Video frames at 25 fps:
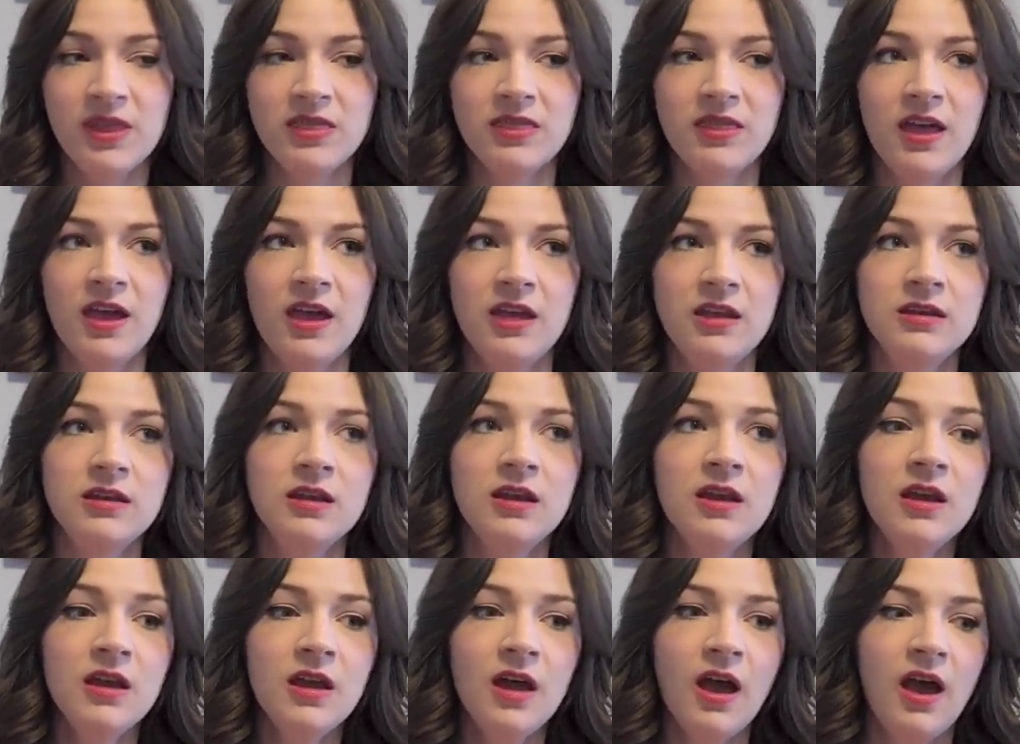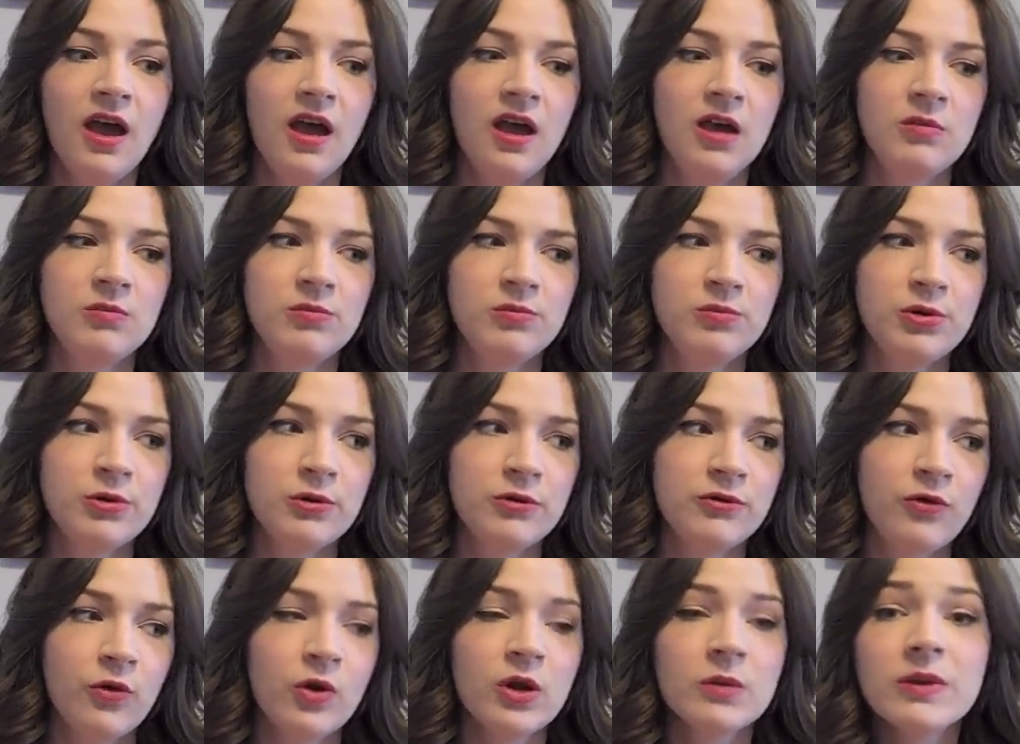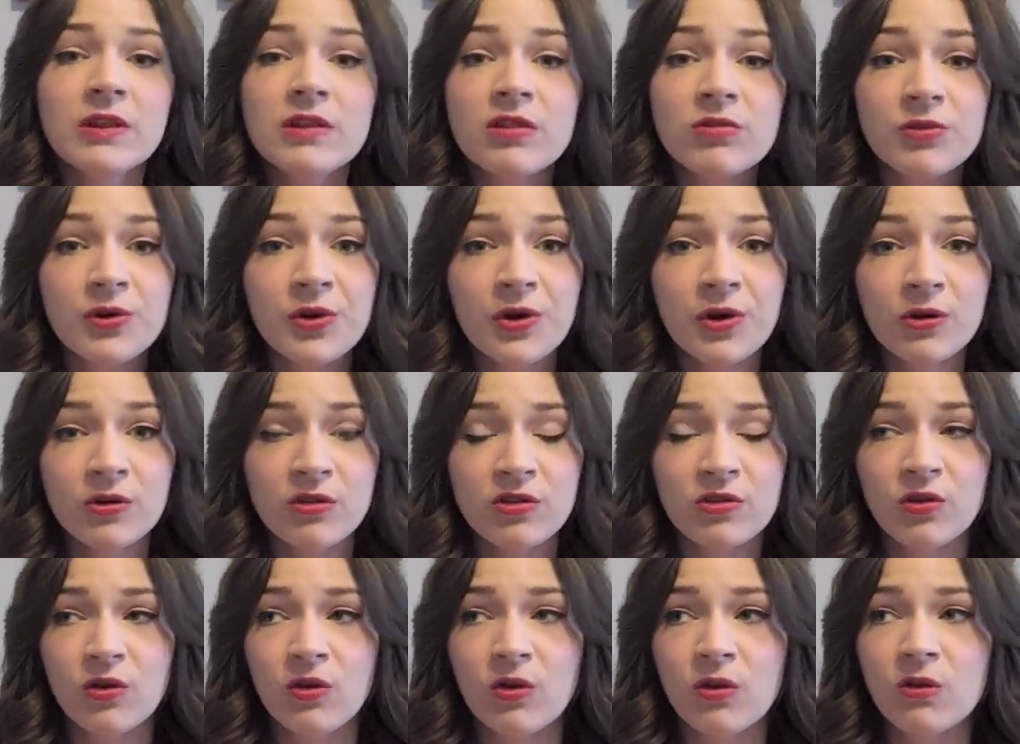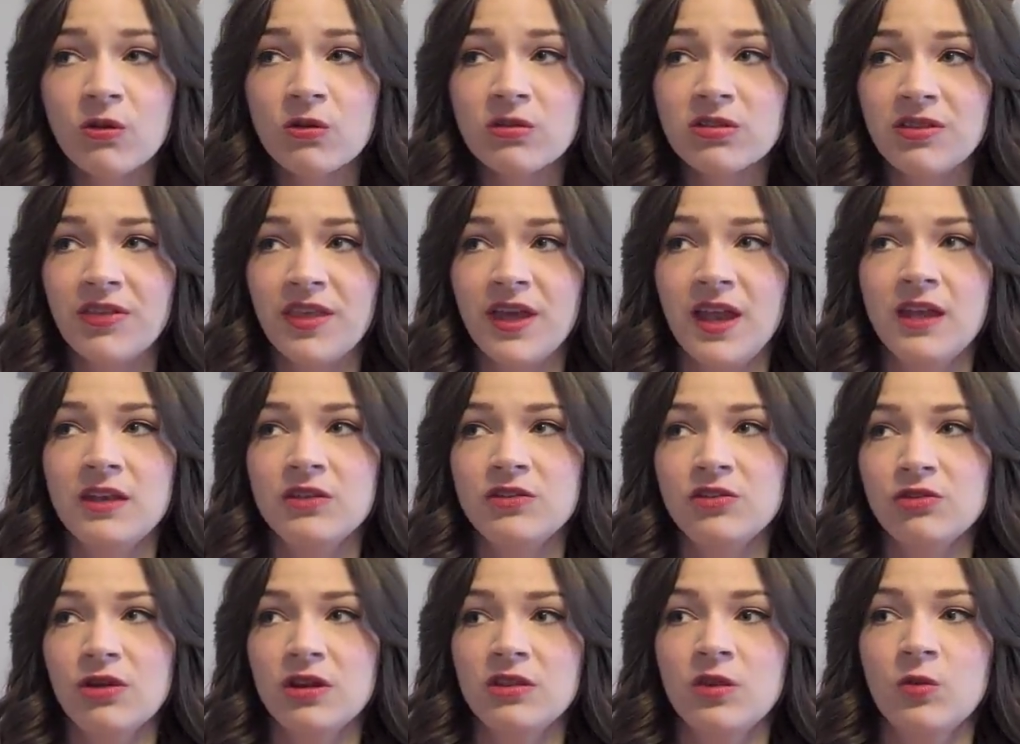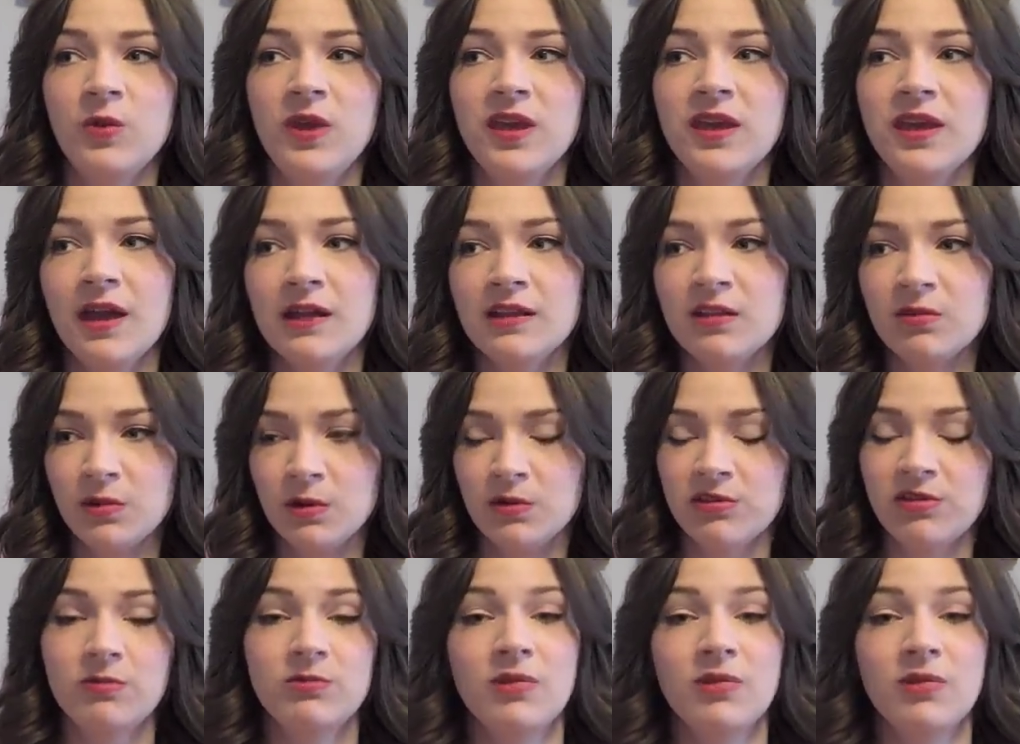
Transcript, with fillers: and then performance rehearsals, and then during the weekends we were